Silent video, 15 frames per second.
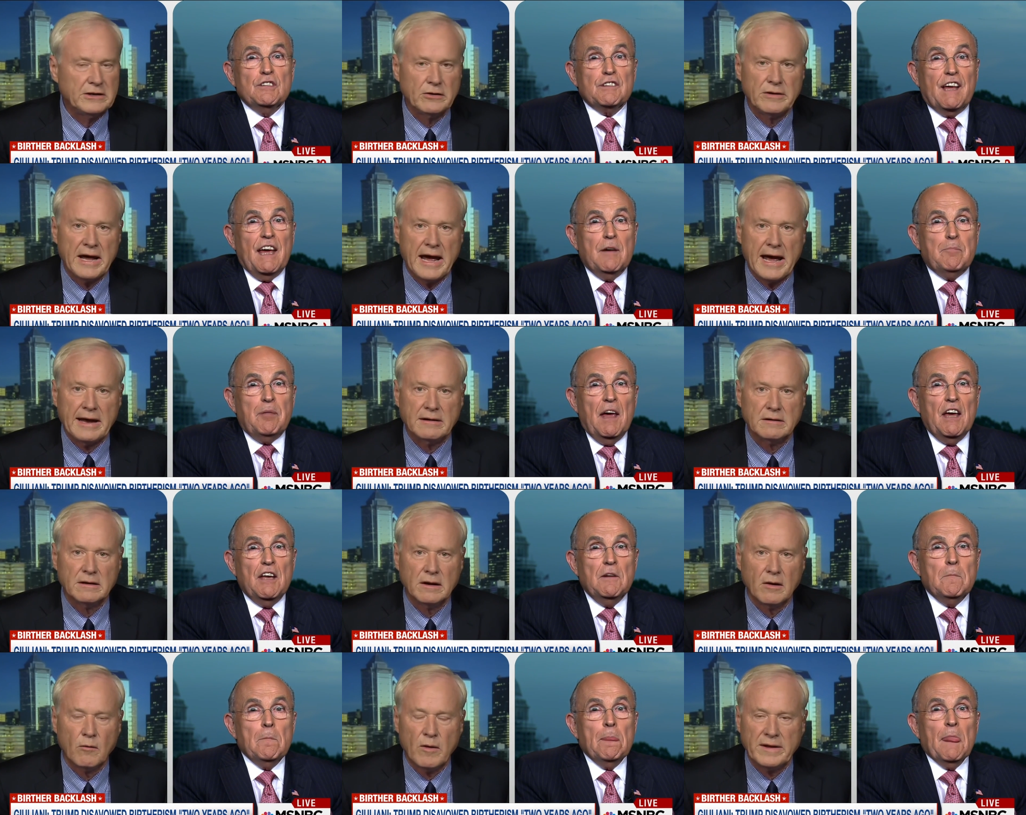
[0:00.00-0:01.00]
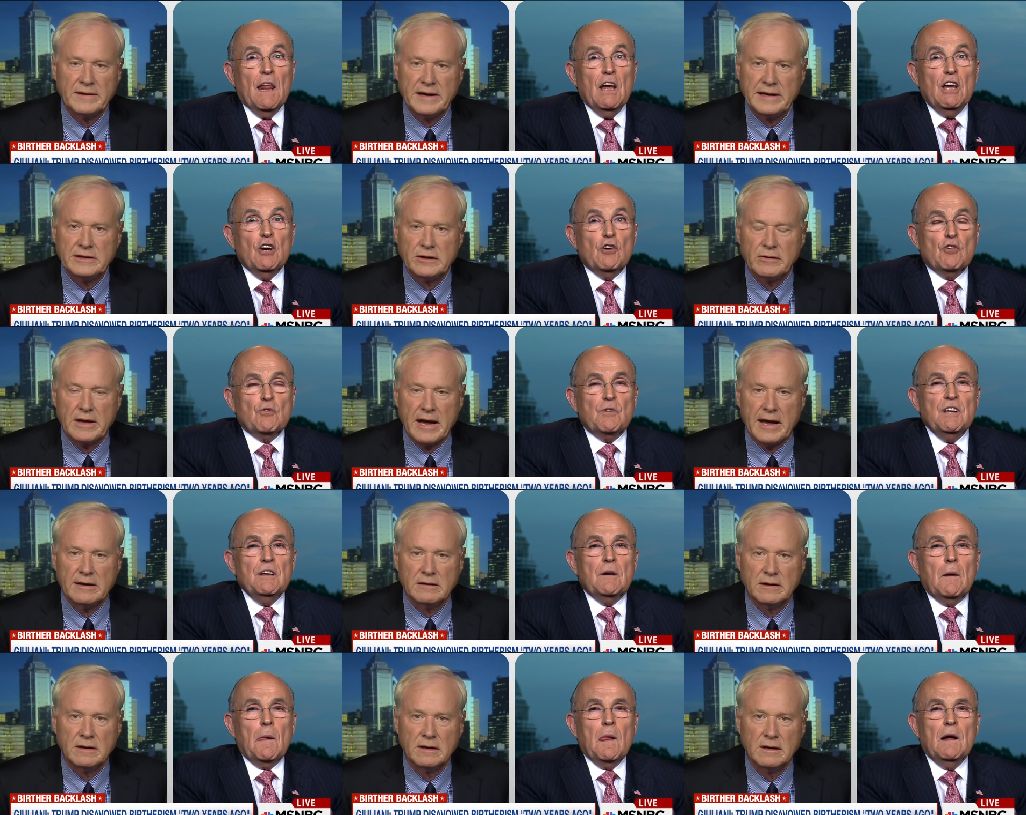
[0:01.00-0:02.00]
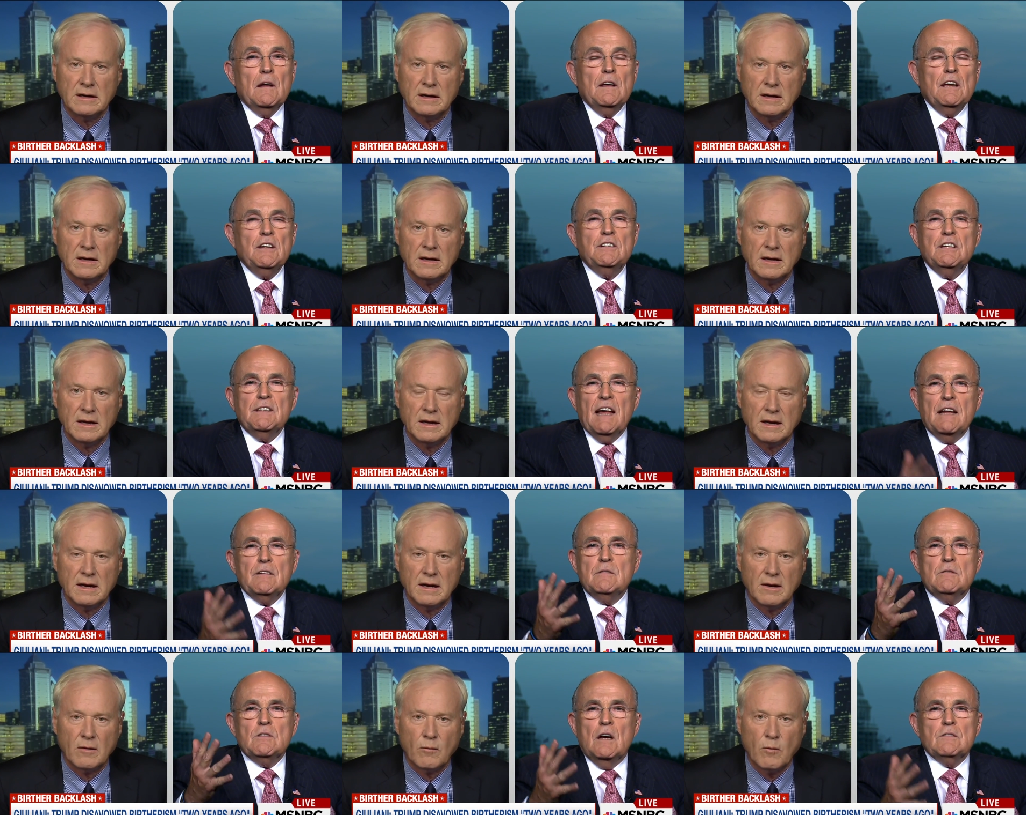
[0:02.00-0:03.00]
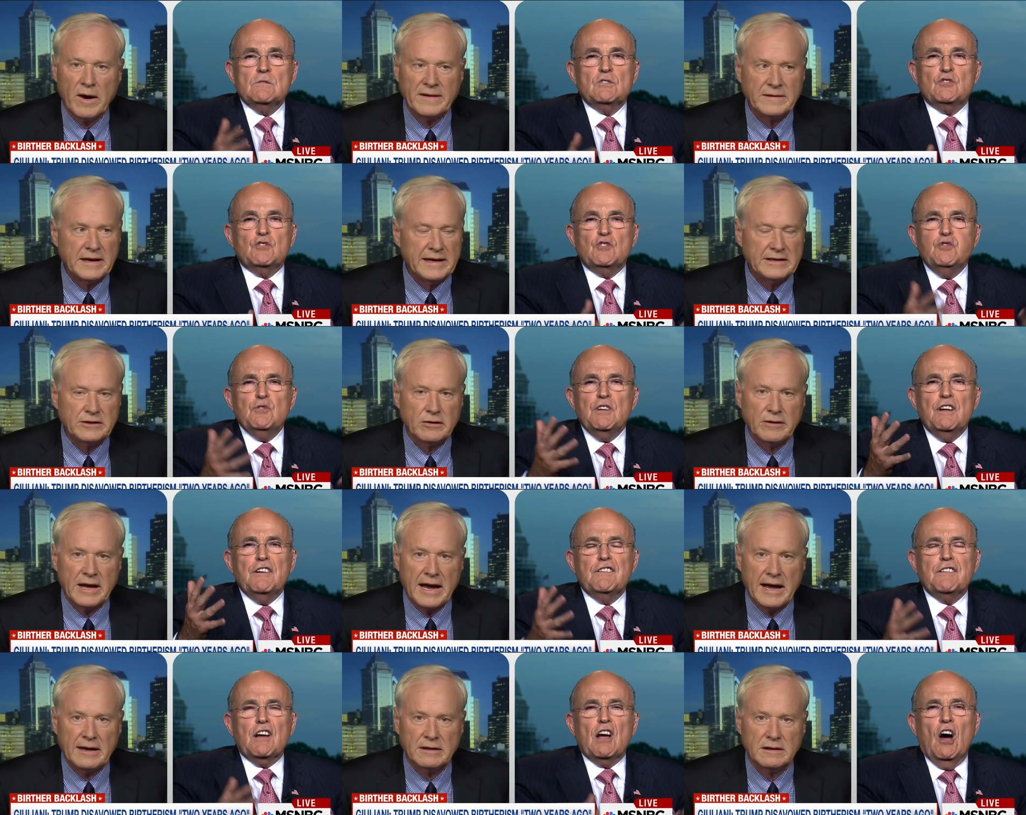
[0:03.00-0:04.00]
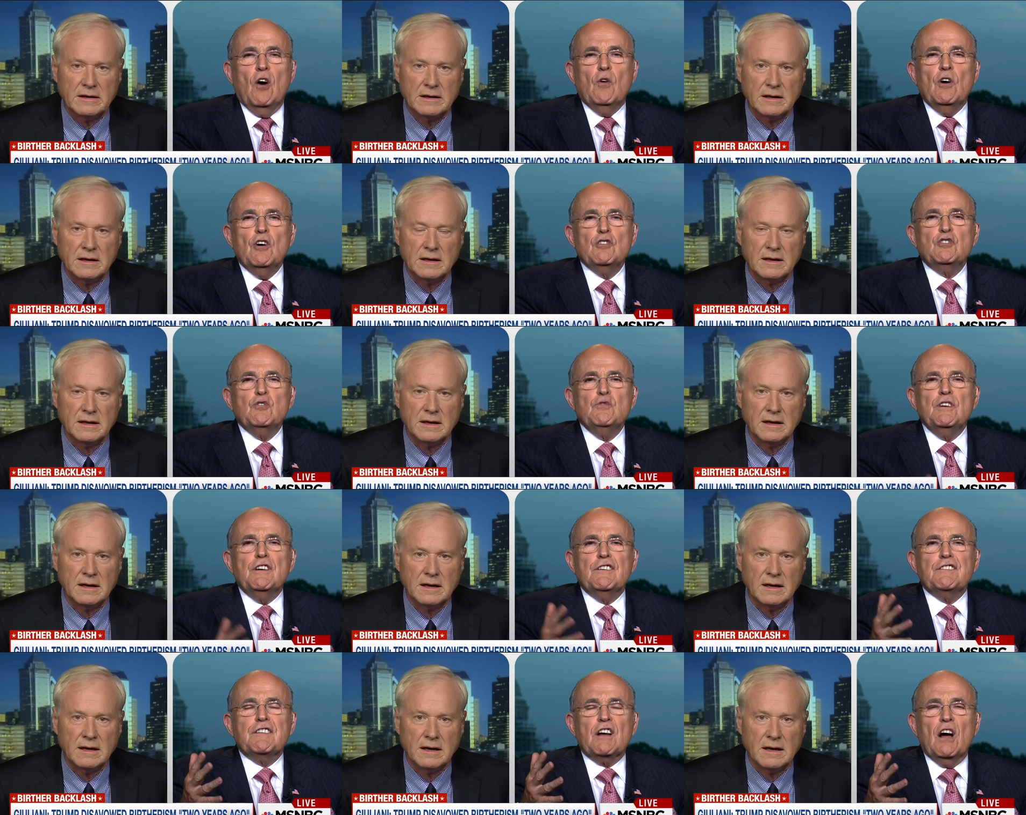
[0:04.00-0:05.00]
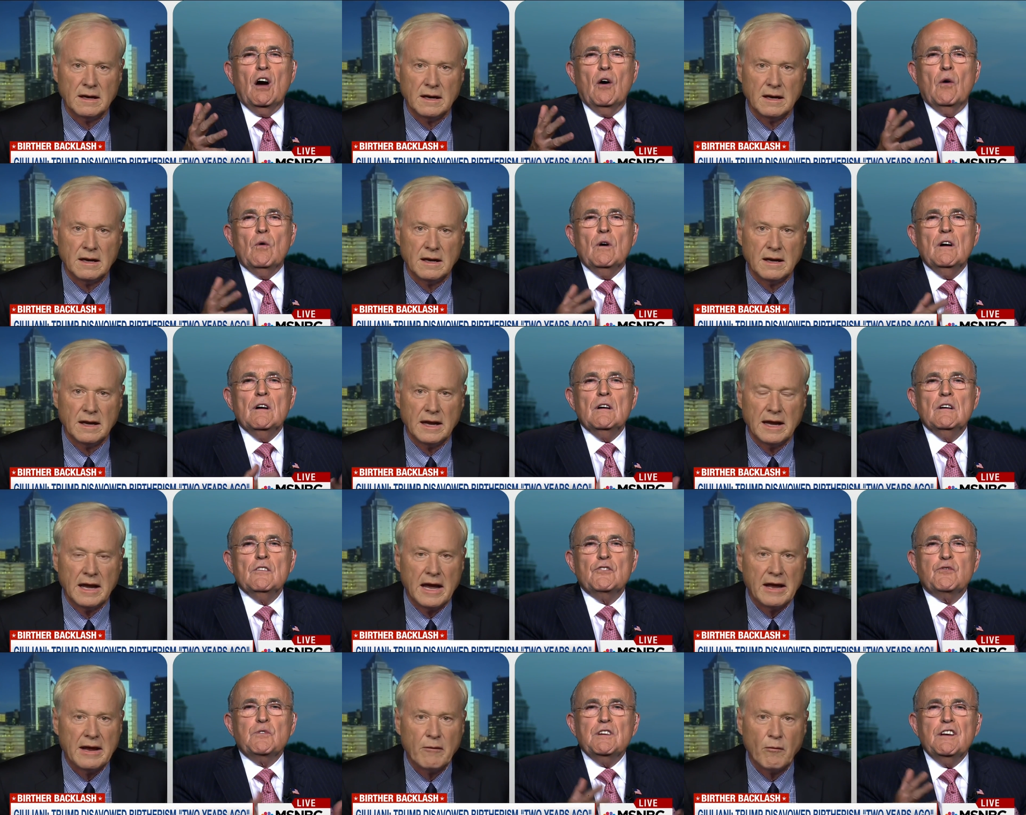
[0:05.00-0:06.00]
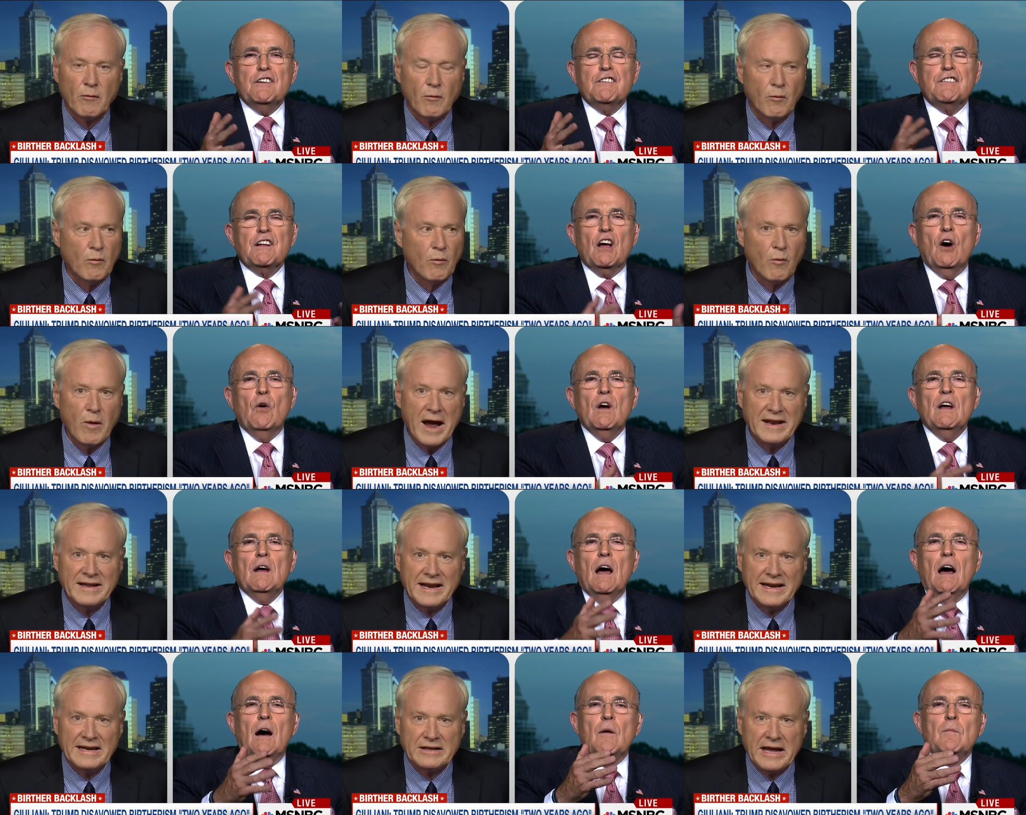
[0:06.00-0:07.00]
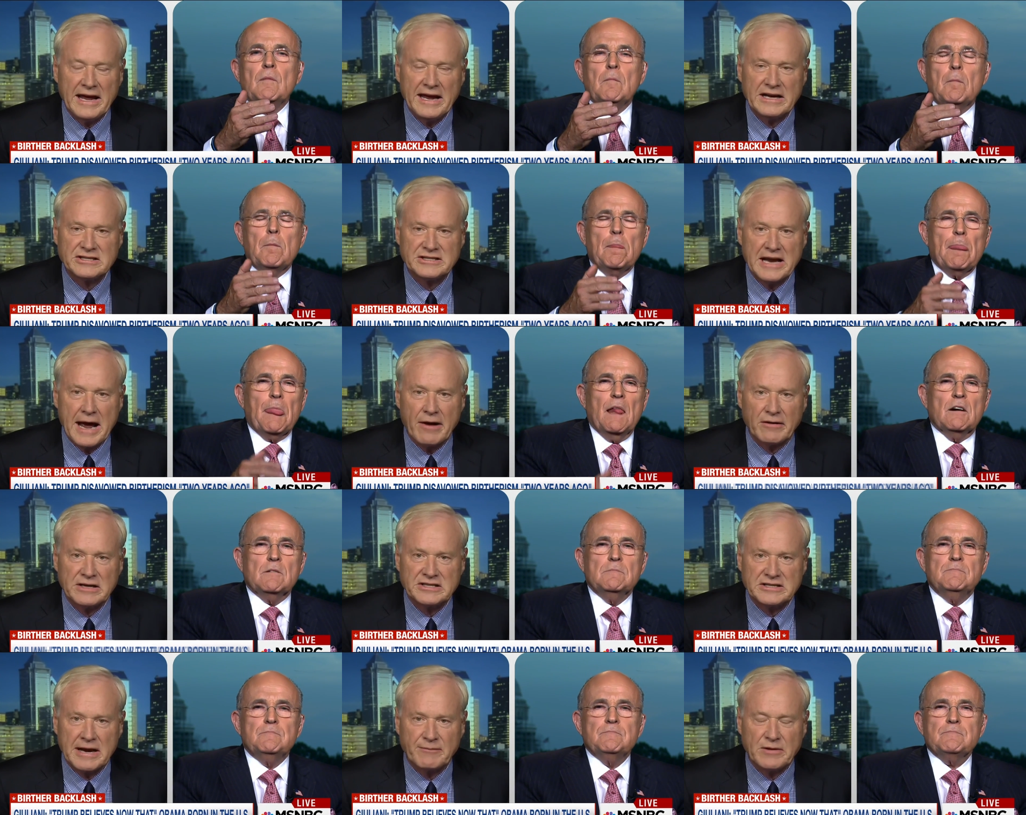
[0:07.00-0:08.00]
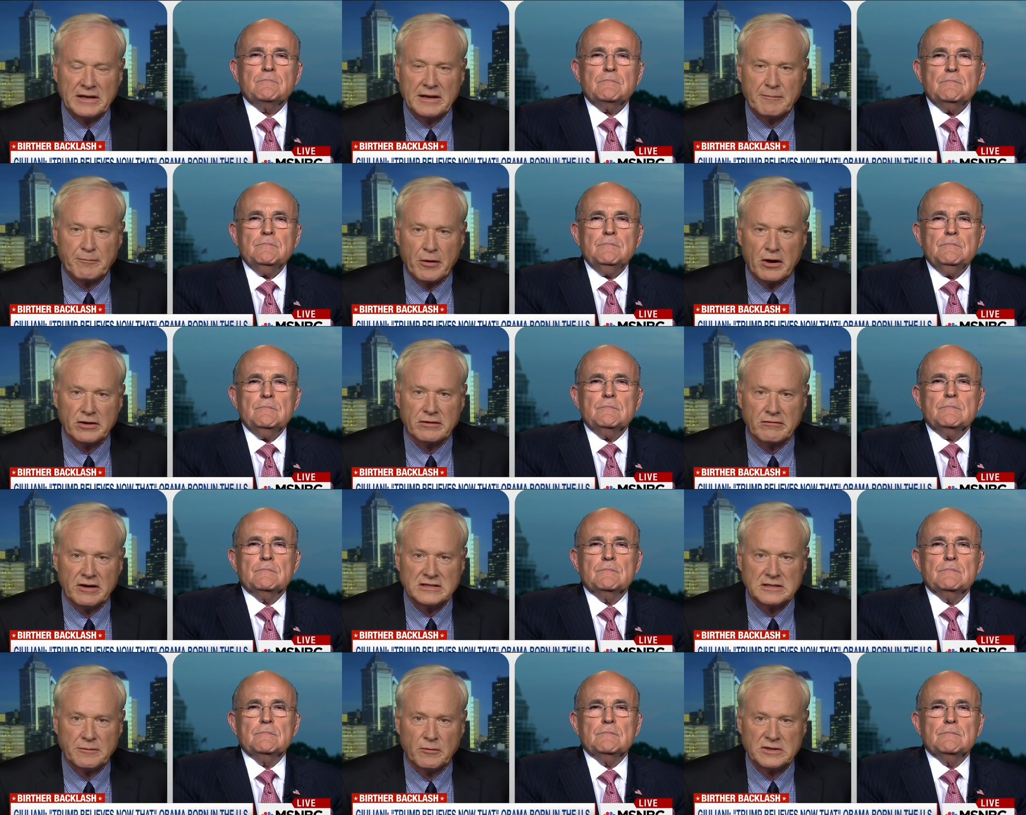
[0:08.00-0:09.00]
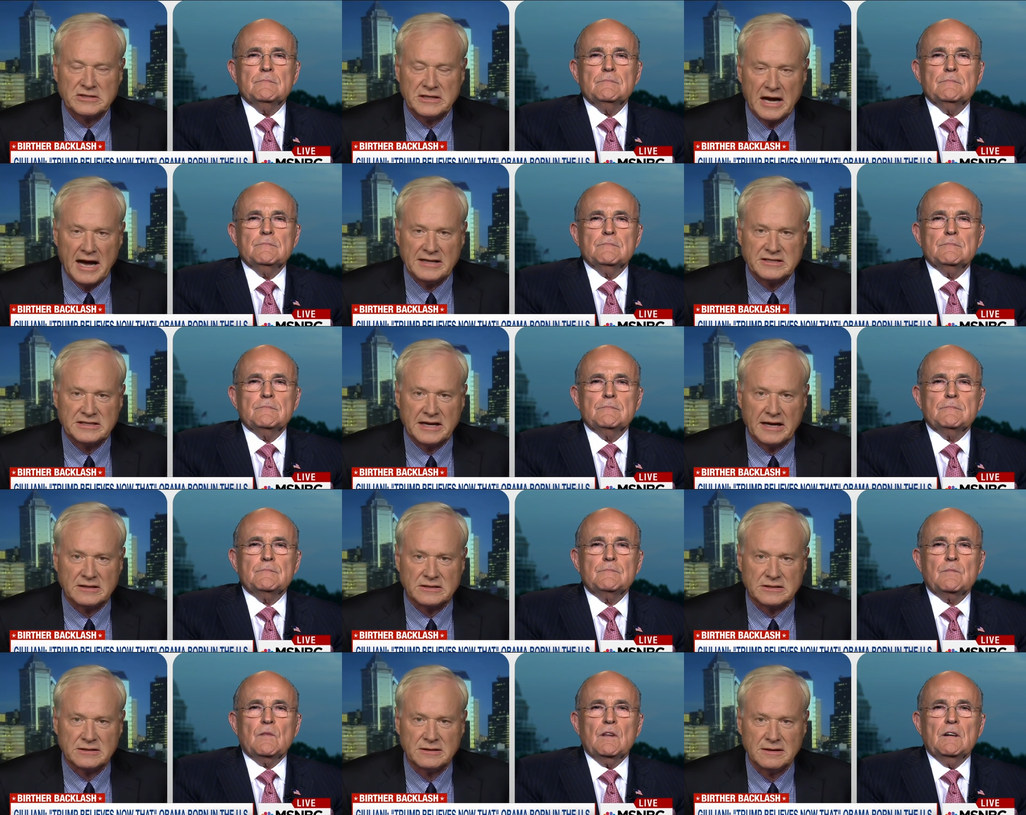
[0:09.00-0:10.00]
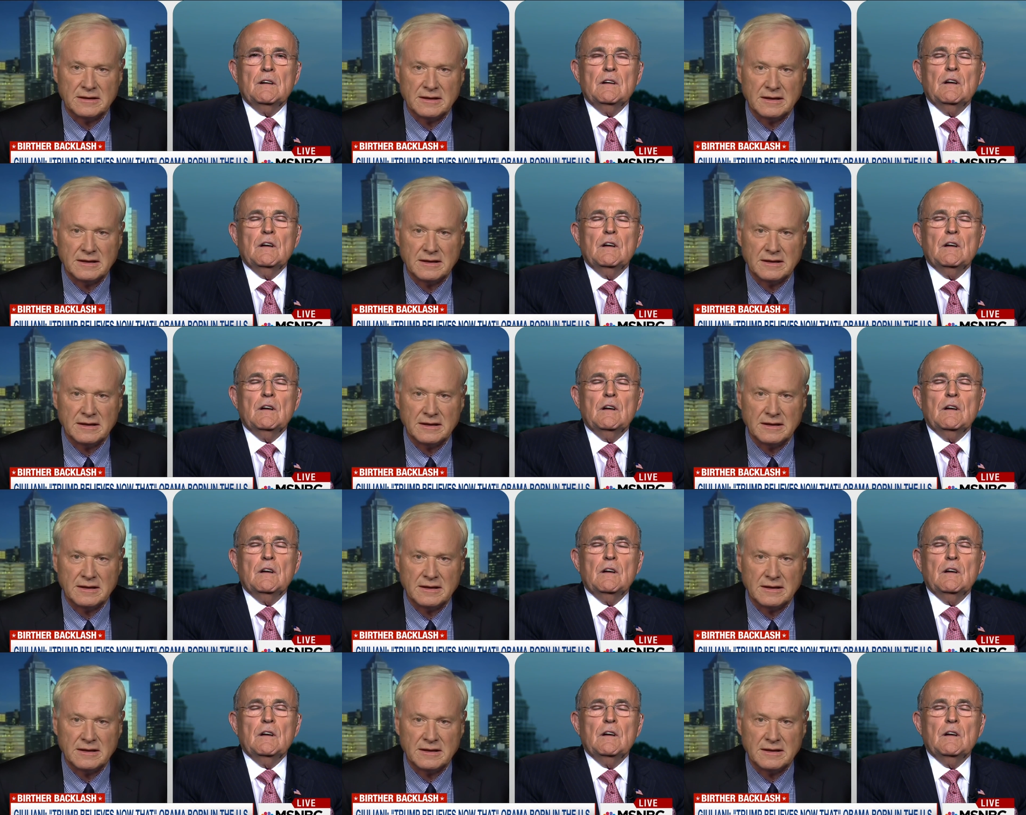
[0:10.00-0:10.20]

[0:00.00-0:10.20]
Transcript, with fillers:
Speaker 1: When did he do campaign, that? When did he Hillary, do that? He did that. Uh, when did he do years that? ago. Two years ago.
Speaker 2: Three years ago. When did he? Uh, he has now accepted that birtherism was nonsense.